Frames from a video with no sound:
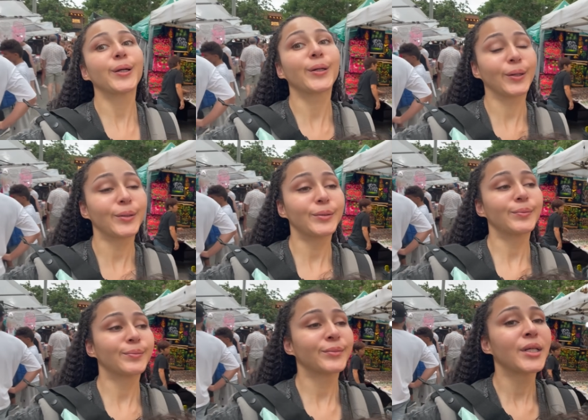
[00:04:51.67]
Girl,
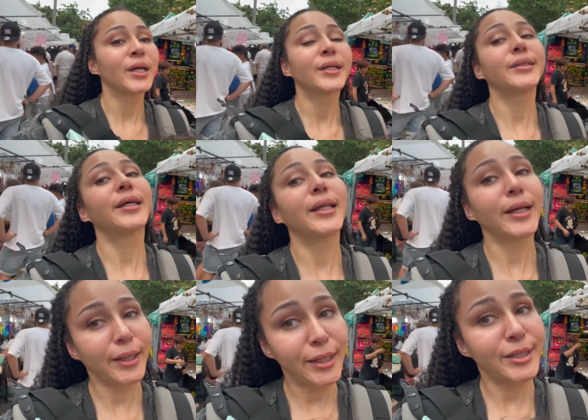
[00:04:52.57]
they
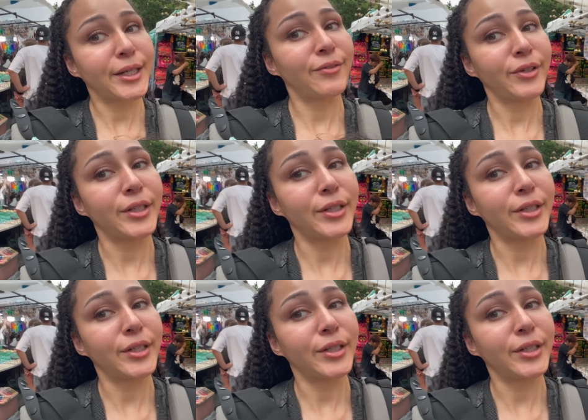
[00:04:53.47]
looking like chicken feet.